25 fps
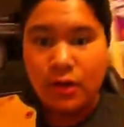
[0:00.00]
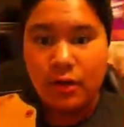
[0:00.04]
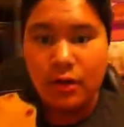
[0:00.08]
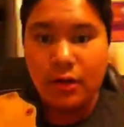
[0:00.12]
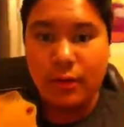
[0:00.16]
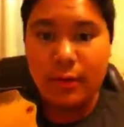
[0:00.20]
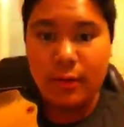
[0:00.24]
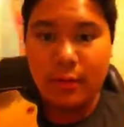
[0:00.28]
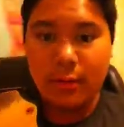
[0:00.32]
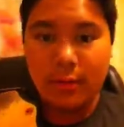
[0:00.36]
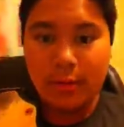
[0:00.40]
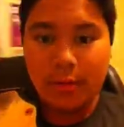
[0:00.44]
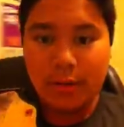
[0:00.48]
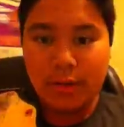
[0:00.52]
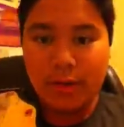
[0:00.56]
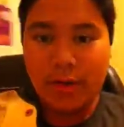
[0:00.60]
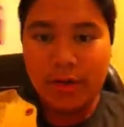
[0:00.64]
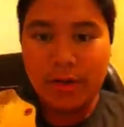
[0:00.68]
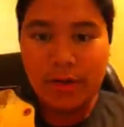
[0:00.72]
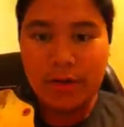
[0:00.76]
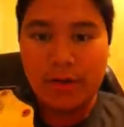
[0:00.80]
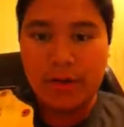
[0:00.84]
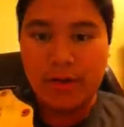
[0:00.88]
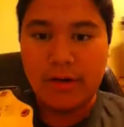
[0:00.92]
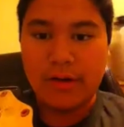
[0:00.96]

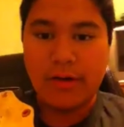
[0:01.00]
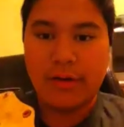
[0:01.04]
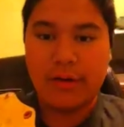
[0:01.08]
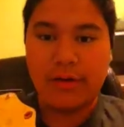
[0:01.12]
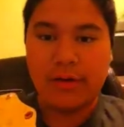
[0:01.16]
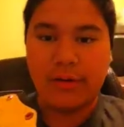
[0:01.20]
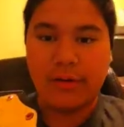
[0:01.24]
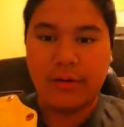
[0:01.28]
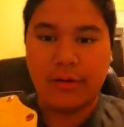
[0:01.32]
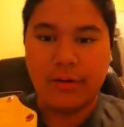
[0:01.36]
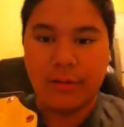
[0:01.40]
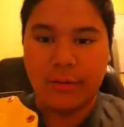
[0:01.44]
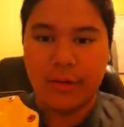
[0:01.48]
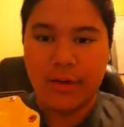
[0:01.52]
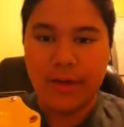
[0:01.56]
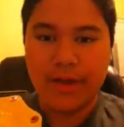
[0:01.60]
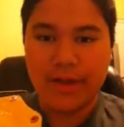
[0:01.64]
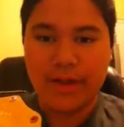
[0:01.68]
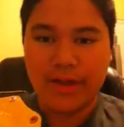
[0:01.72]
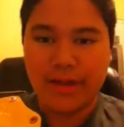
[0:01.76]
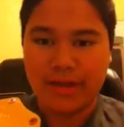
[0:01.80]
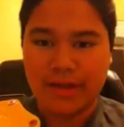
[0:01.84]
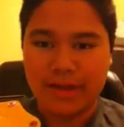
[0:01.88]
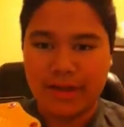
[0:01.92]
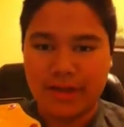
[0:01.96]
whoa,
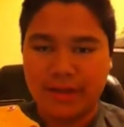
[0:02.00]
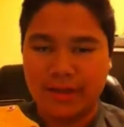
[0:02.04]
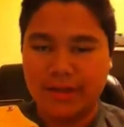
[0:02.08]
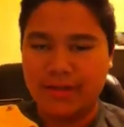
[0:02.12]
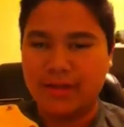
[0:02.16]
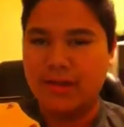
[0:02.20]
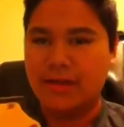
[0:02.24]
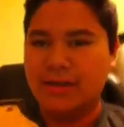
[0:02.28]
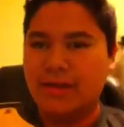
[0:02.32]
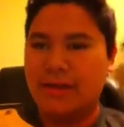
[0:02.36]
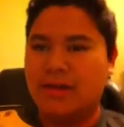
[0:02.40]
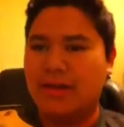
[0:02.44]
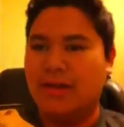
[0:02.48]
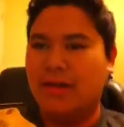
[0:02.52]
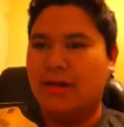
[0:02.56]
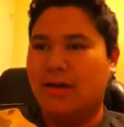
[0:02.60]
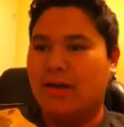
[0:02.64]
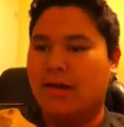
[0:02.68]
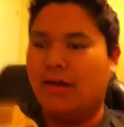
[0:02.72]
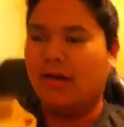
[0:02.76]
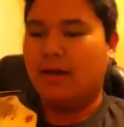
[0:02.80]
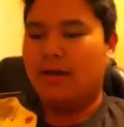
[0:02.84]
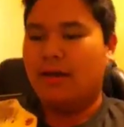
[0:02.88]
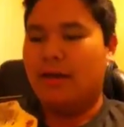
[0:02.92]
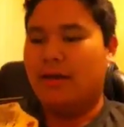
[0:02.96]
hey,
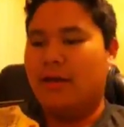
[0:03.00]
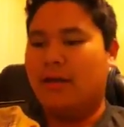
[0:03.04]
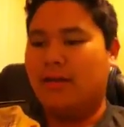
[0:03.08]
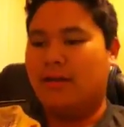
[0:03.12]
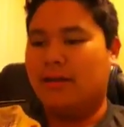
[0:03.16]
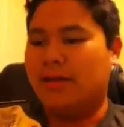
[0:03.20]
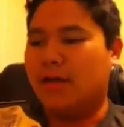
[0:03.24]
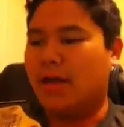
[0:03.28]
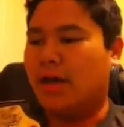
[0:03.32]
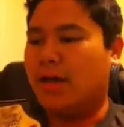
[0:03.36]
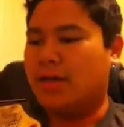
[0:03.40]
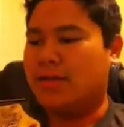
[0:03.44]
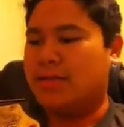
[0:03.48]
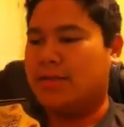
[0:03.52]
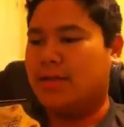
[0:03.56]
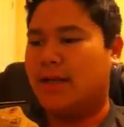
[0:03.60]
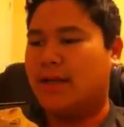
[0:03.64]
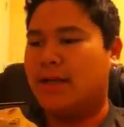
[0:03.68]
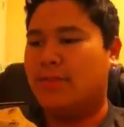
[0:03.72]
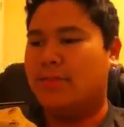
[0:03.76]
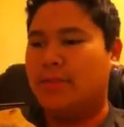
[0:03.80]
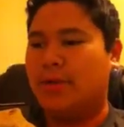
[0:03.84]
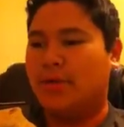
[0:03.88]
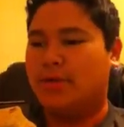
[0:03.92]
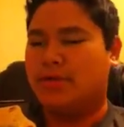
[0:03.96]
long
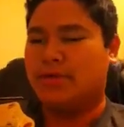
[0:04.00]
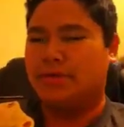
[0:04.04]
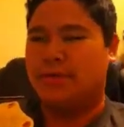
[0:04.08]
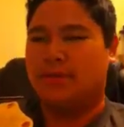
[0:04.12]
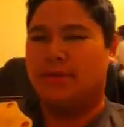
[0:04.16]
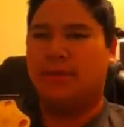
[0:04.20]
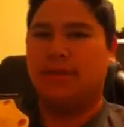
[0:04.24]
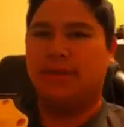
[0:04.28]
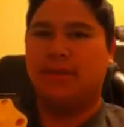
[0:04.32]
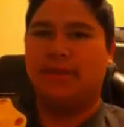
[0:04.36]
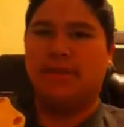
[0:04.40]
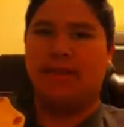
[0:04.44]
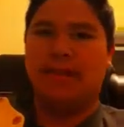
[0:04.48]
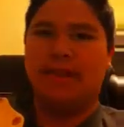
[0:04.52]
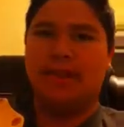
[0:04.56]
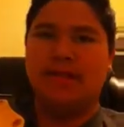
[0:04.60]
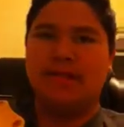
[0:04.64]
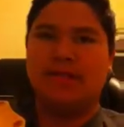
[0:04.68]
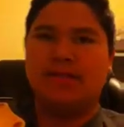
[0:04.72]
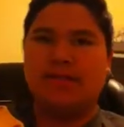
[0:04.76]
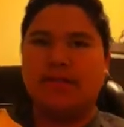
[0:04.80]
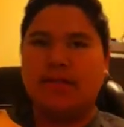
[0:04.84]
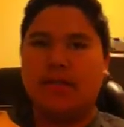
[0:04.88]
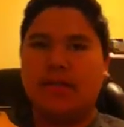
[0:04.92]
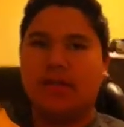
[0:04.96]
time no see, ladies
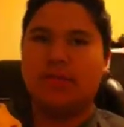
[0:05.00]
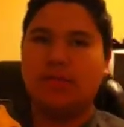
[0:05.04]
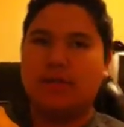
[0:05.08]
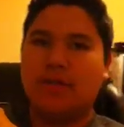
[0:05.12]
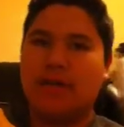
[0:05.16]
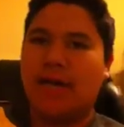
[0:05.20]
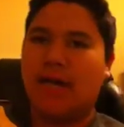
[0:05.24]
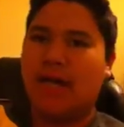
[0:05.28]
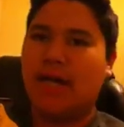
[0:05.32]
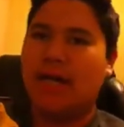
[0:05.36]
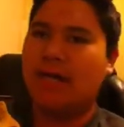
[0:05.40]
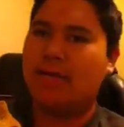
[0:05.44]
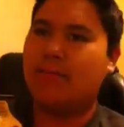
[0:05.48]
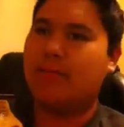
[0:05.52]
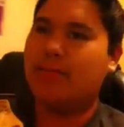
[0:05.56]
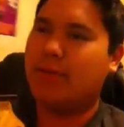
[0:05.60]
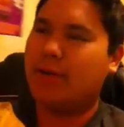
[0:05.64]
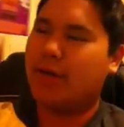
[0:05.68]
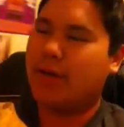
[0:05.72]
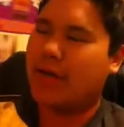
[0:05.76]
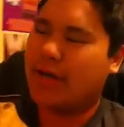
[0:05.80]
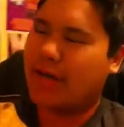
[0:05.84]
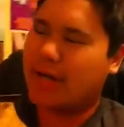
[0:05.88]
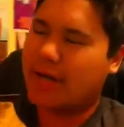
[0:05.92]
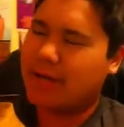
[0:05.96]
and gentlemen.
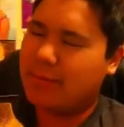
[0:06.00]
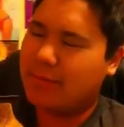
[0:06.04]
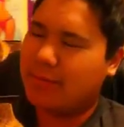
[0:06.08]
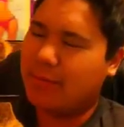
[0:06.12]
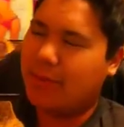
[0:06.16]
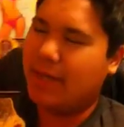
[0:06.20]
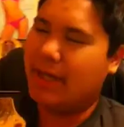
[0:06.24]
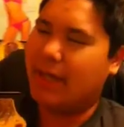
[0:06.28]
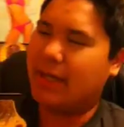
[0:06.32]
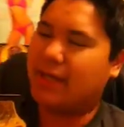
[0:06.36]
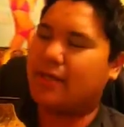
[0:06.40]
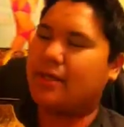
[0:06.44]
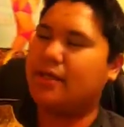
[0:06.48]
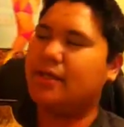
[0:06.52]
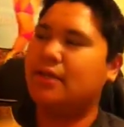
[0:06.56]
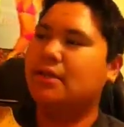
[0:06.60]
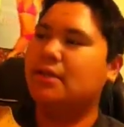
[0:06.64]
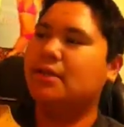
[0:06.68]
I am back